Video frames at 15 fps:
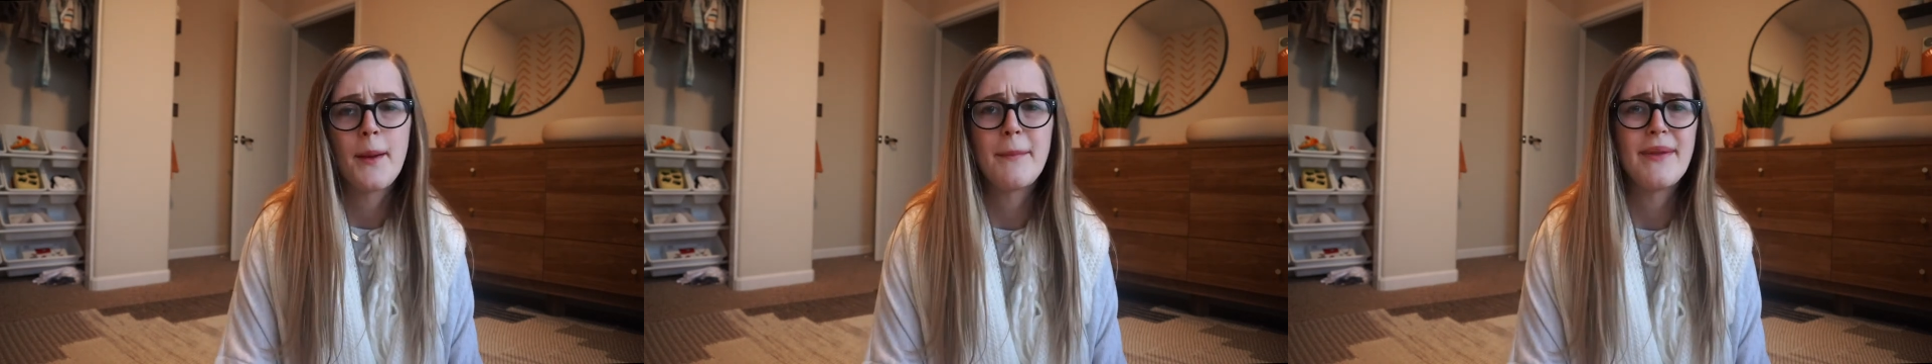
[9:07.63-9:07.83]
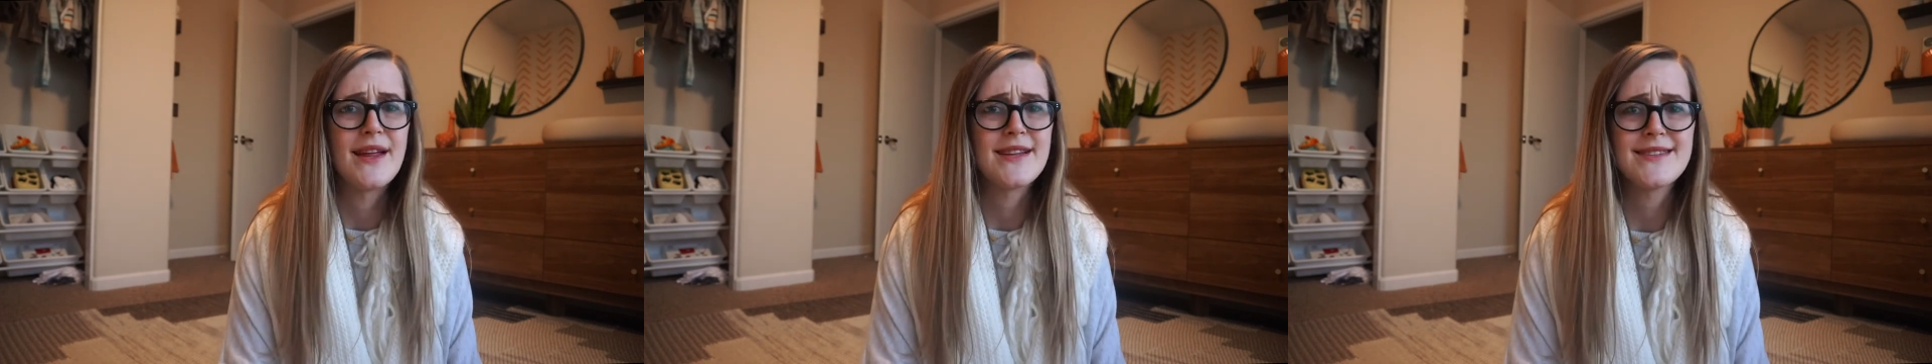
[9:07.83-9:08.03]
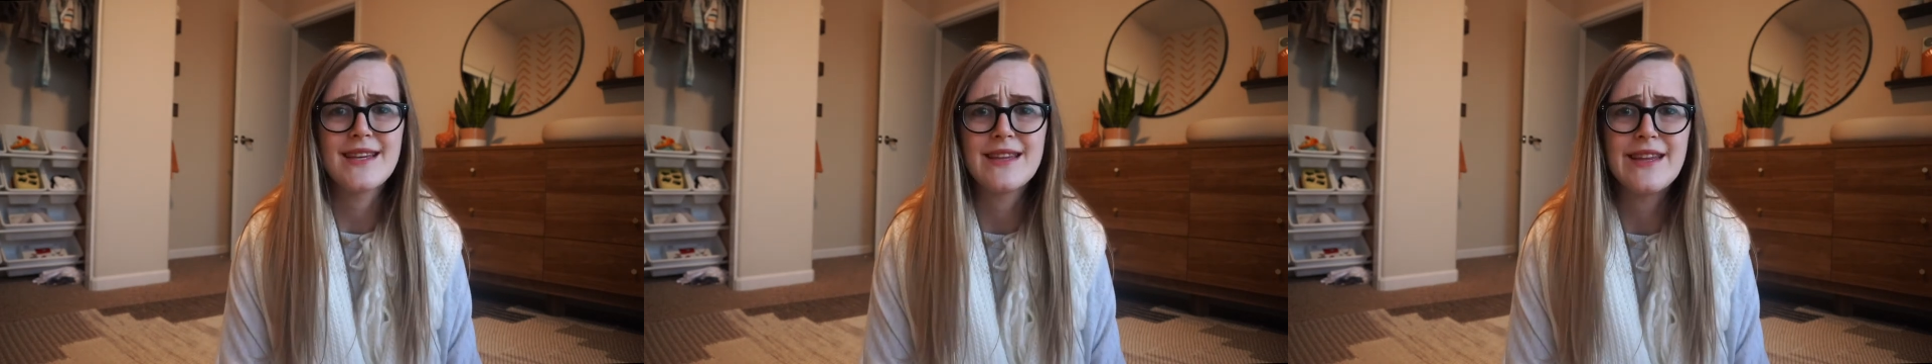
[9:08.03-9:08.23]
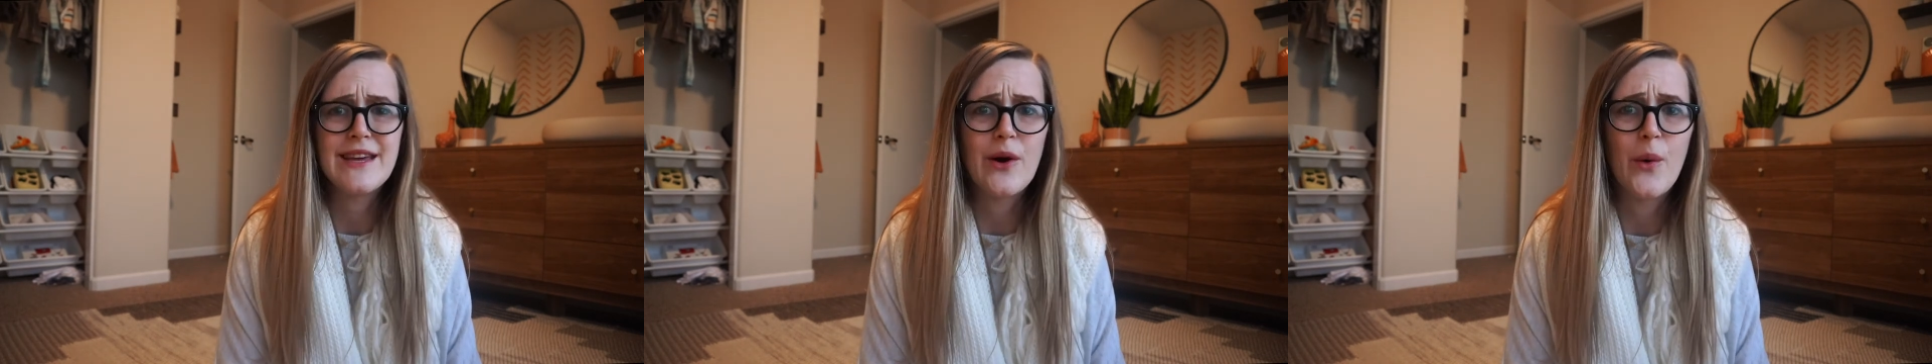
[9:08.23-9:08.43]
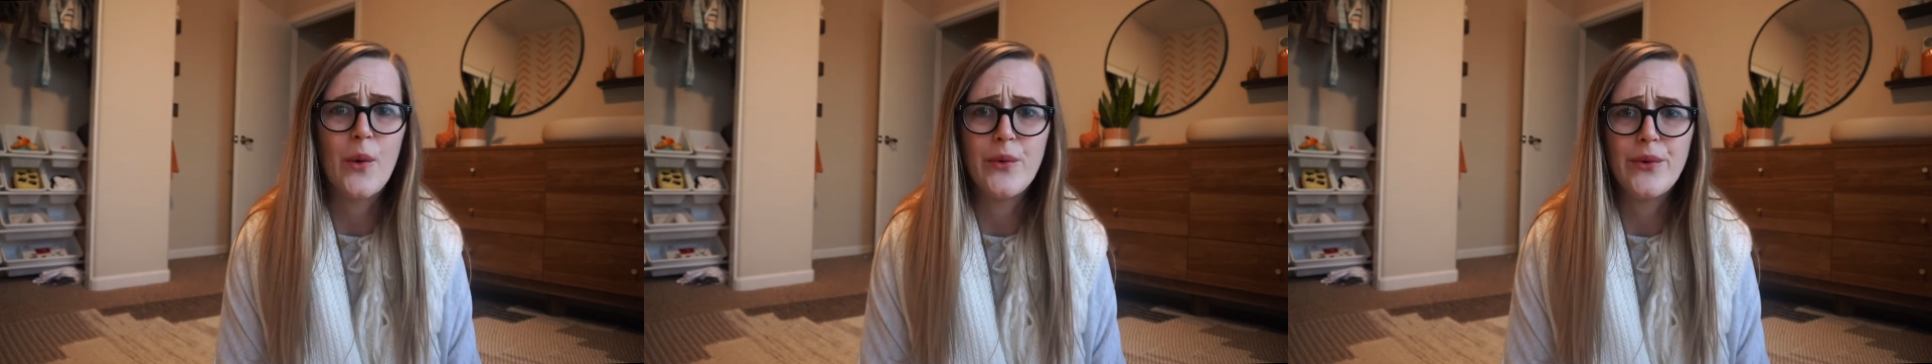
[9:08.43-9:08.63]
but that's like
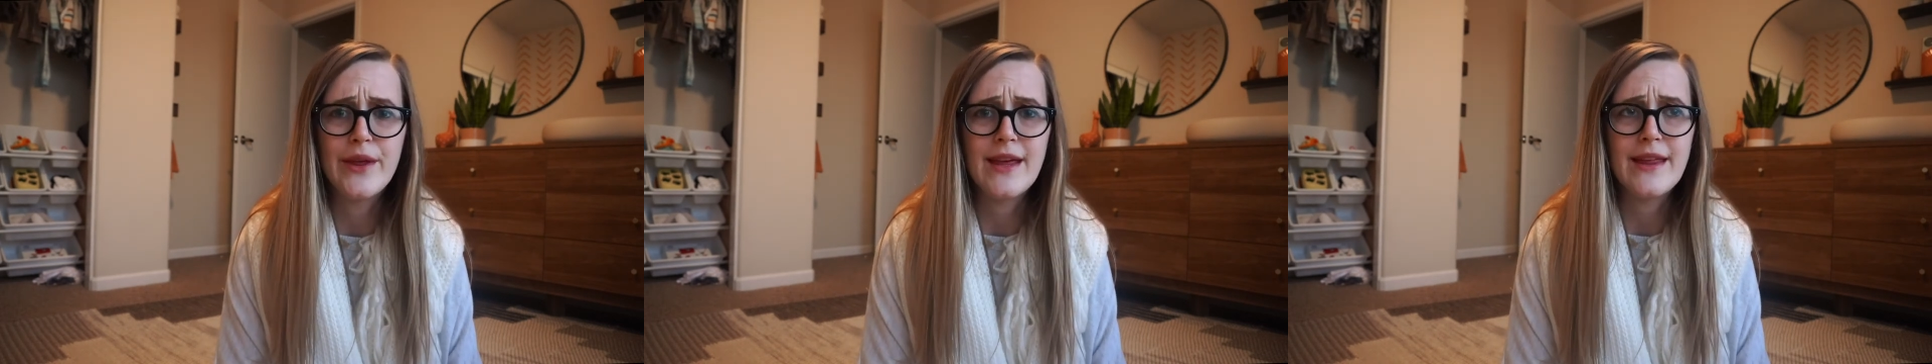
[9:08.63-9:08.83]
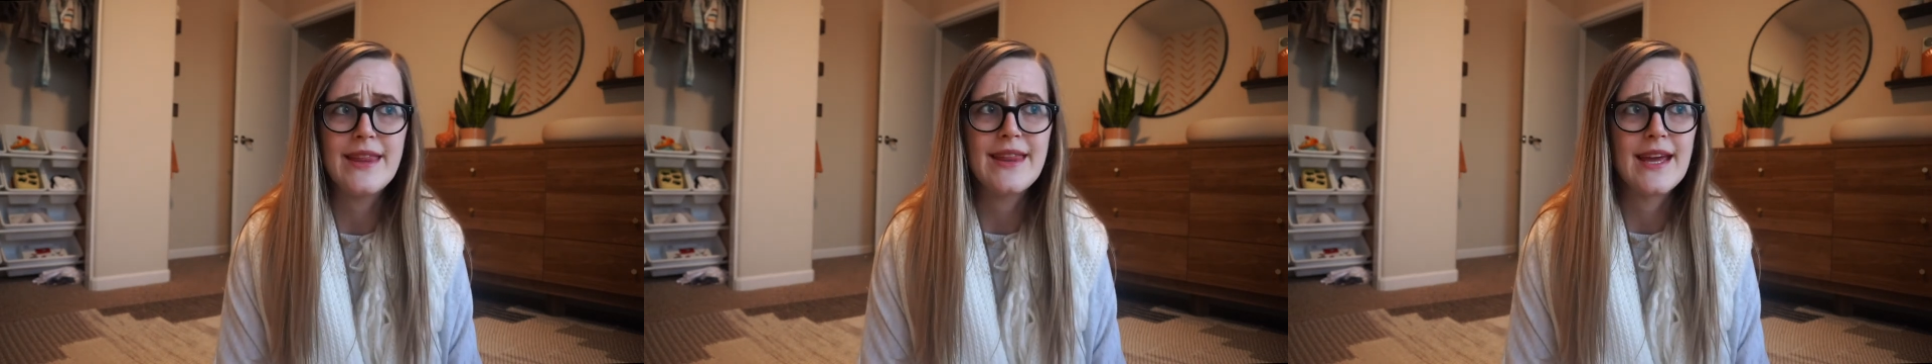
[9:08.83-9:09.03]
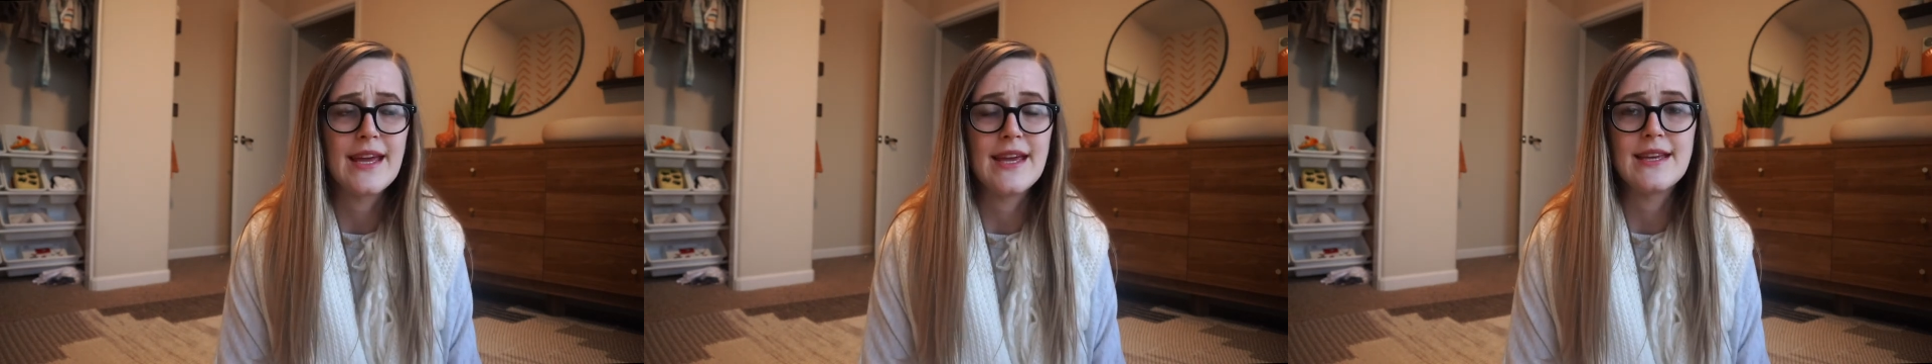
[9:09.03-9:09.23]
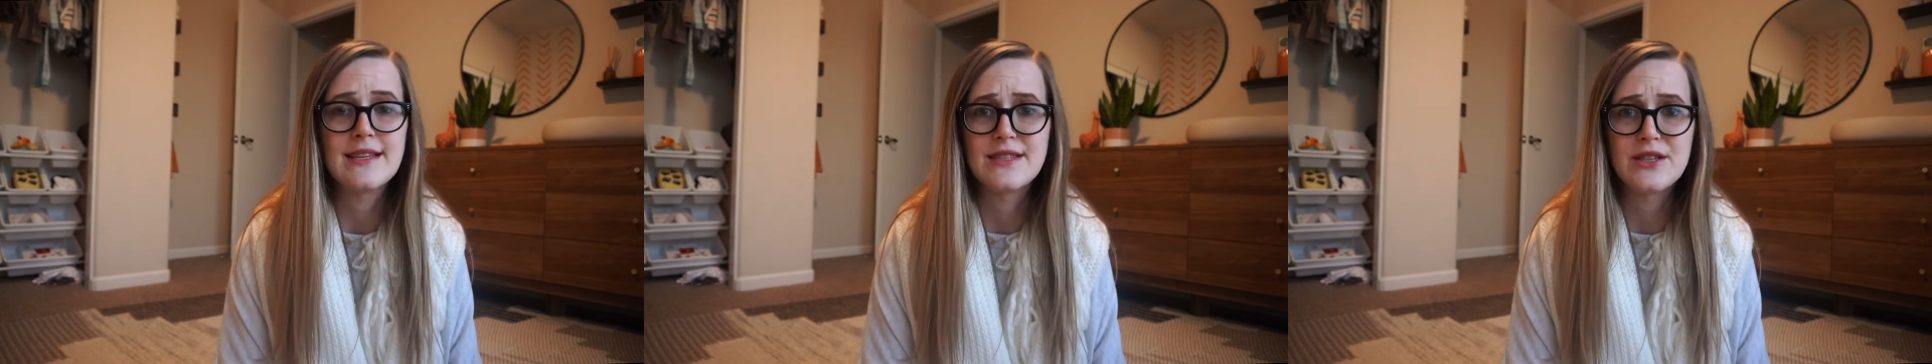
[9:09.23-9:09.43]
the only thing he's